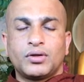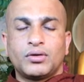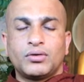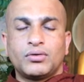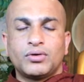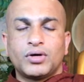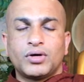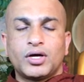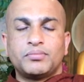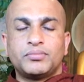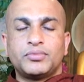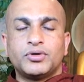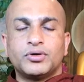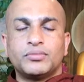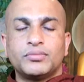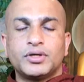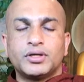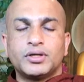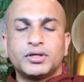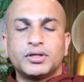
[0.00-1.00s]
your
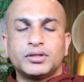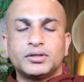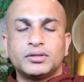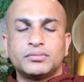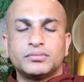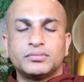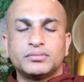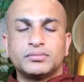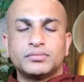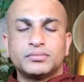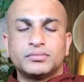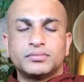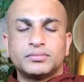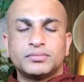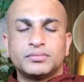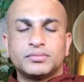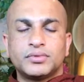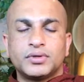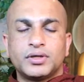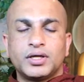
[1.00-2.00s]
abdominal
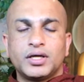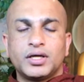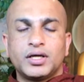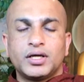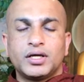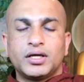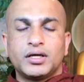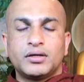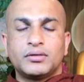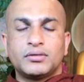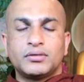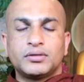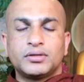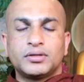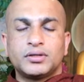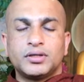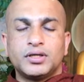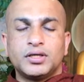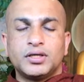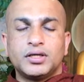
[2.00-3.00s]
area
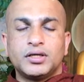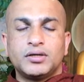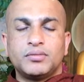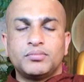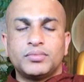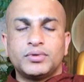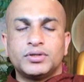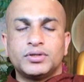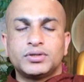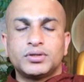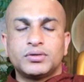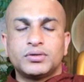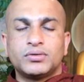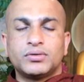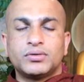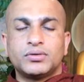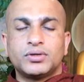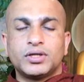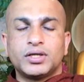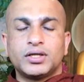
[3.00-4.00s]
deeply
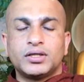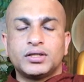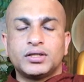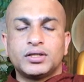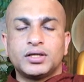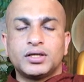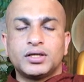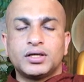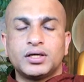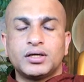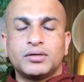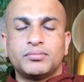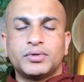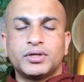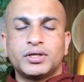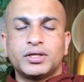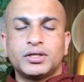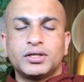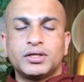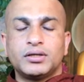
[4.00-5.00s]
slowly and gently
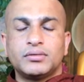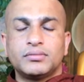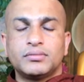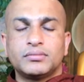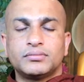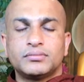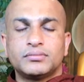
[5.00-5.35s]
breathing